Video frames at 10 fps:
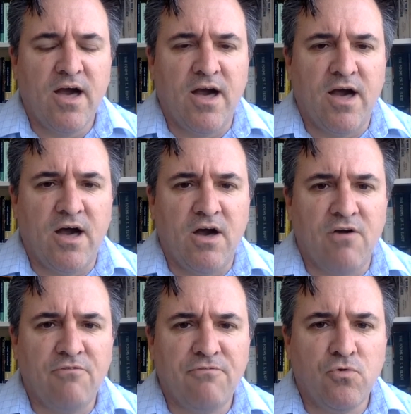uh,
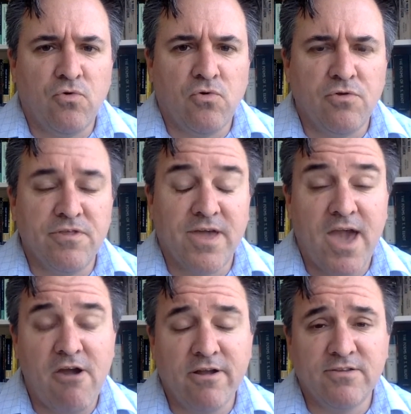for the
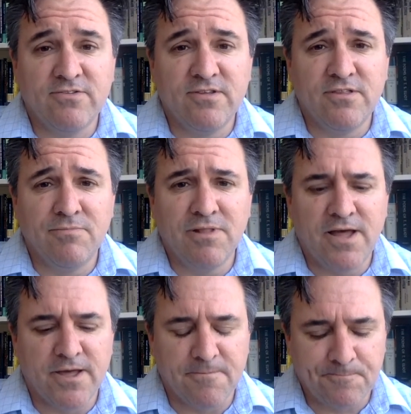characters in the
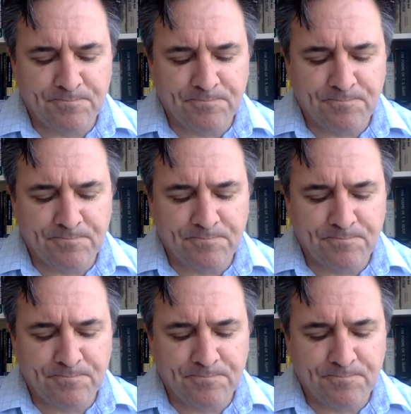play.